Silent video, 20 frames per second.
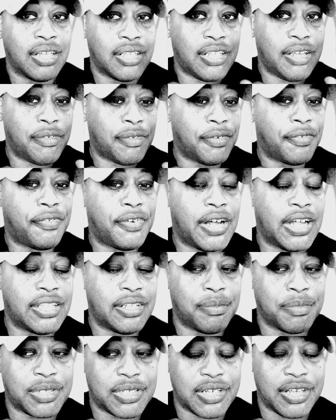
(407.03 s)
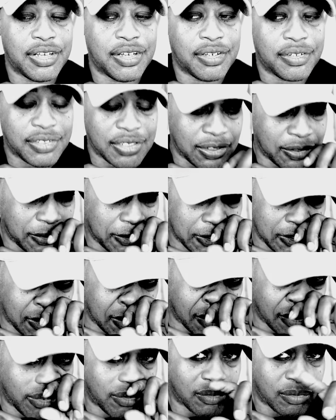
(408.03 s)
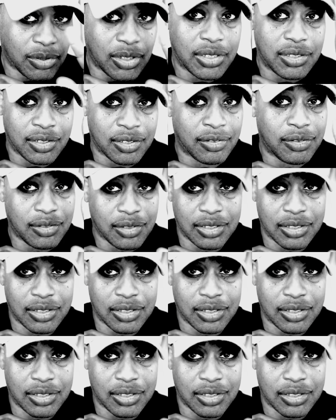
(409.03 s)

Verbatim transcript: They will find themselves, and this is what